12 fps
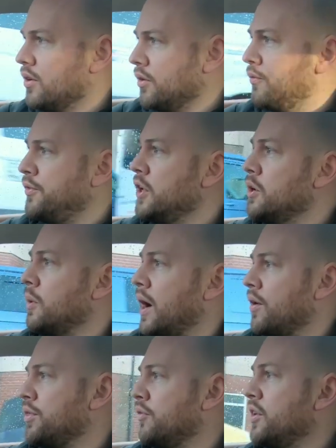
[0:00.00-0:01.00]
view out
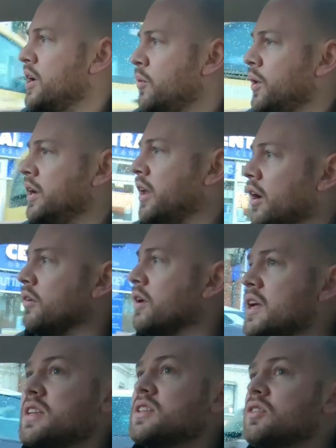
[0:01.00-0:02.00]
of the rear window.
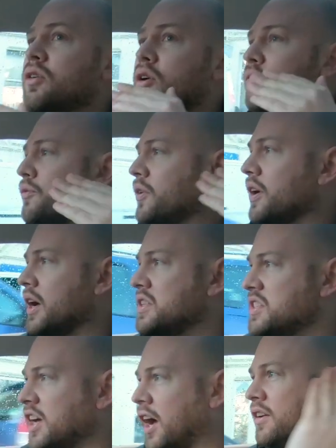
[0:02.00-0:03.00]
It's sort of a
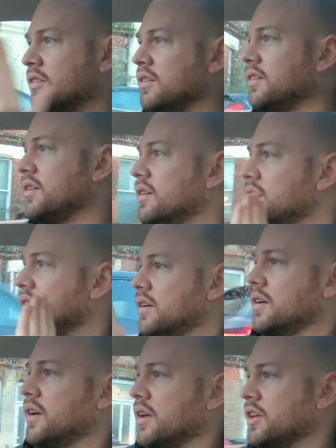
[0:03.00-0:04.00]
tunnel.
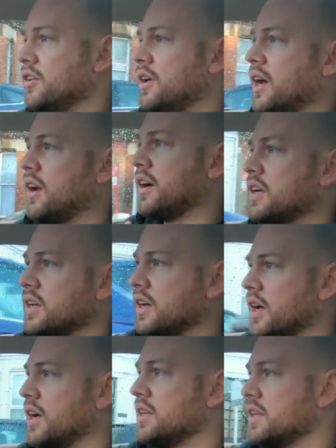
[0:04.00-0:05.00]
You get like
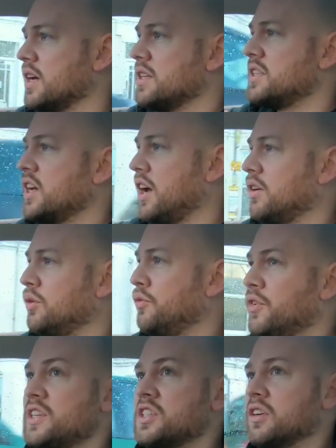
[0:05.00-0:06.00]
a tunnel
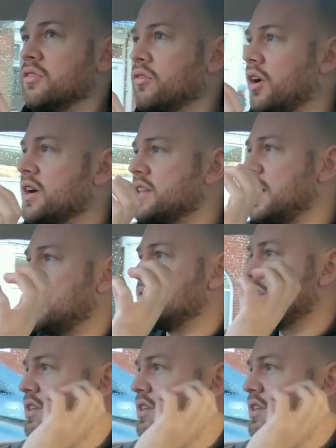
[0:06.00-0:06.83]
vision right down to